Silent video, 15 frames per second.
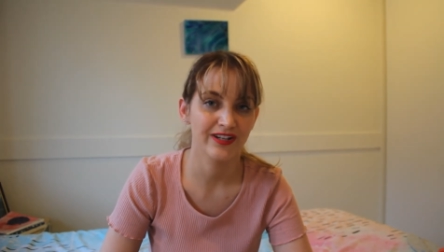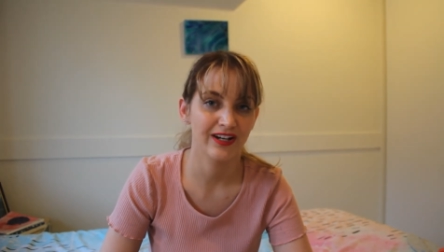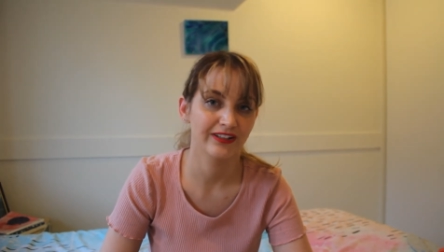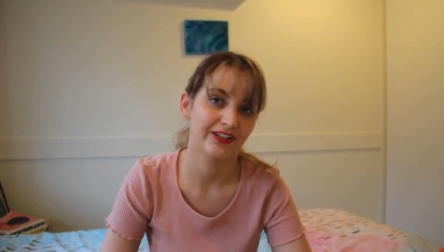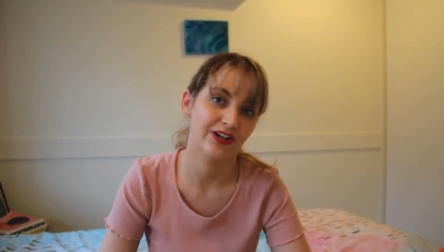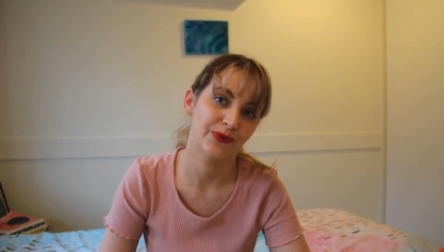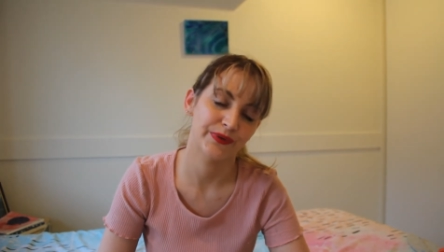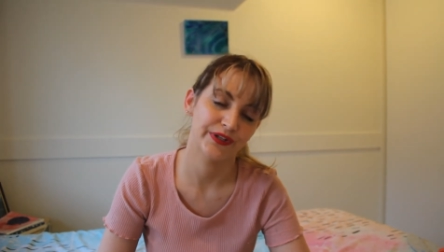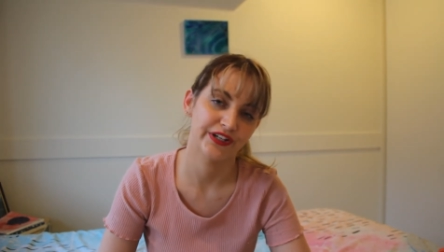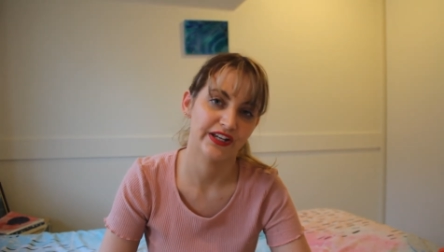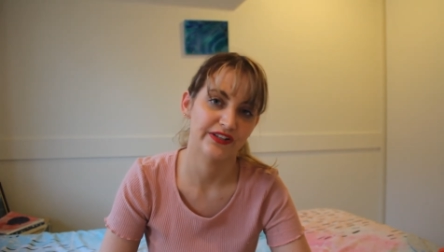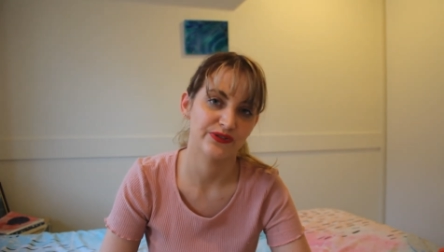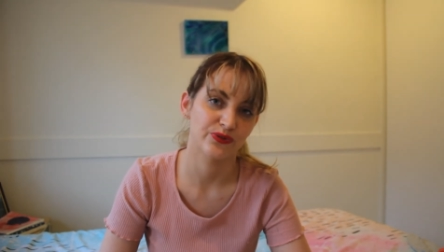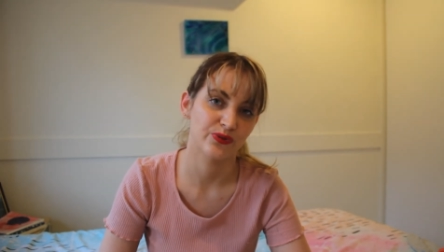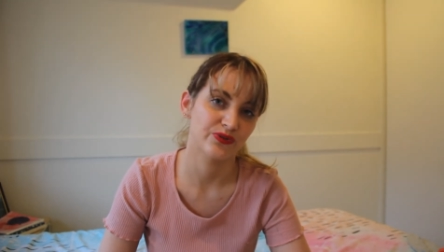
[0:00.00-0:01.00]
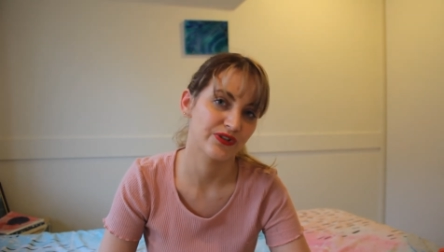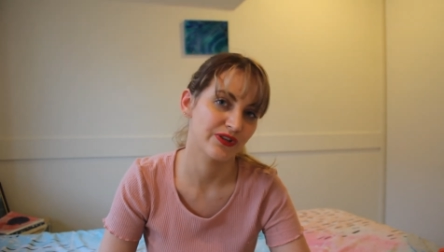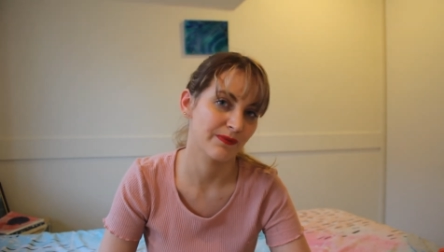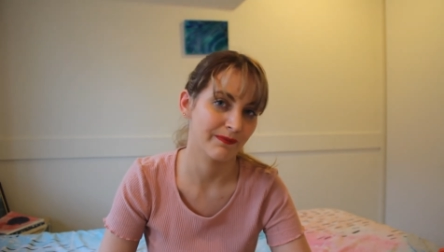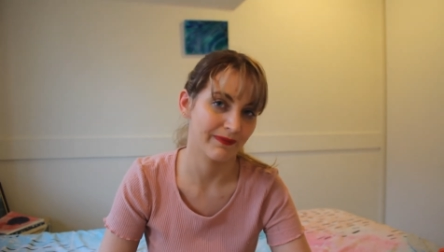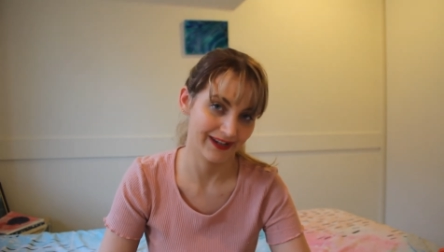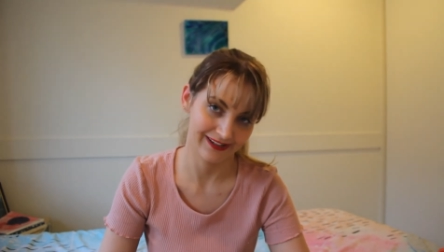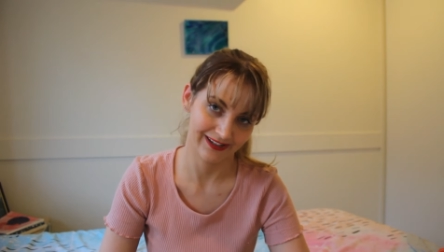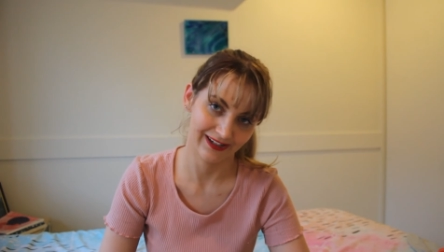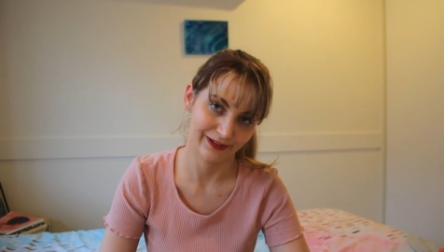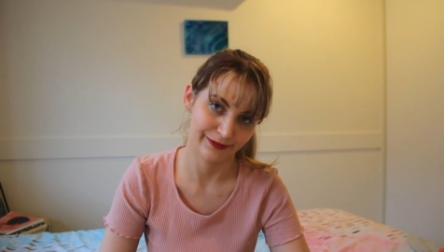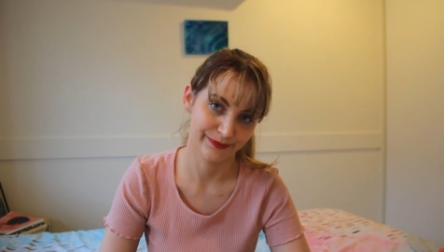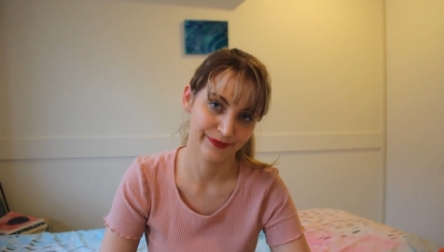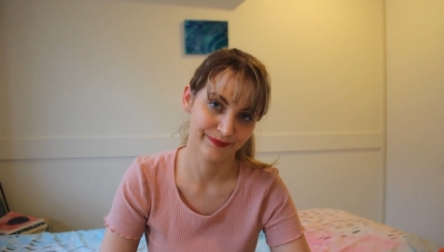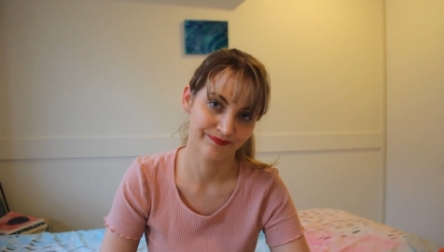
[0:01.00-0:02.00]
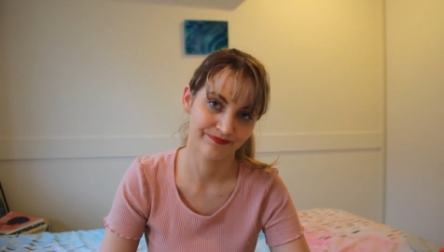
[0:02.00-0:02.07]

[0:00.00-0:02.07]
I'd go in and suture them back up.